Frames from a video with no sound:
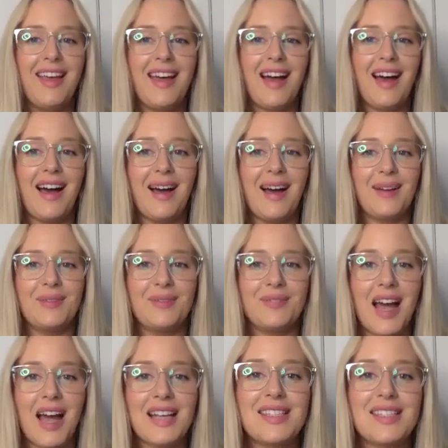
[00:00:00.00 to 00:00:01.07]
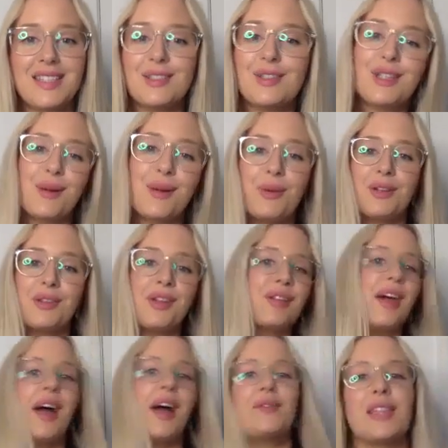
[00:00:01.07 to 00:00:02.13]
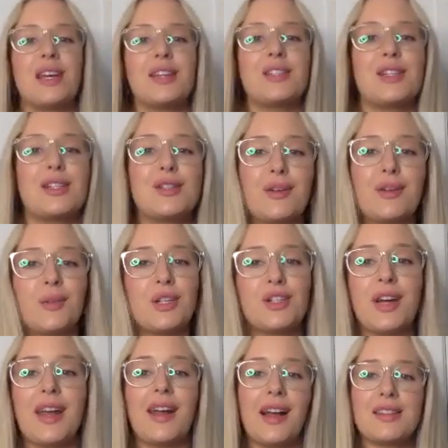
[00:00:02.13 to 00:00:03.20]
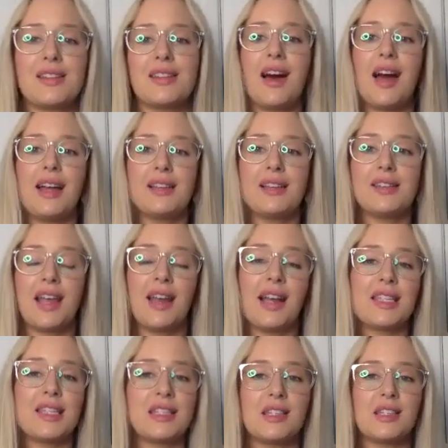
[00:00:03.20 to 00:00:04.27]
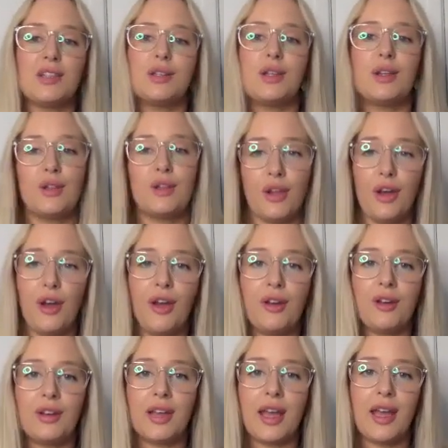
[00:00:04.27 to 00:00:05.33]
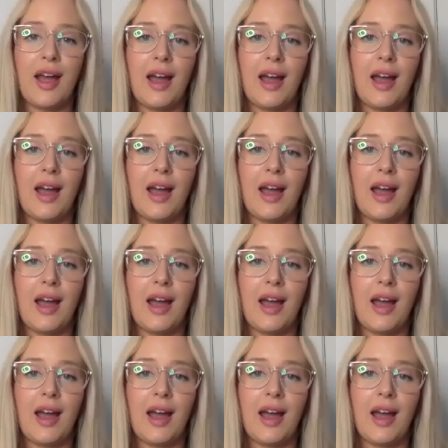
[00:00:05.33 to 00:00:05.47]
I still jump on the live sessions from the Trade House guys, and I still learn, okay?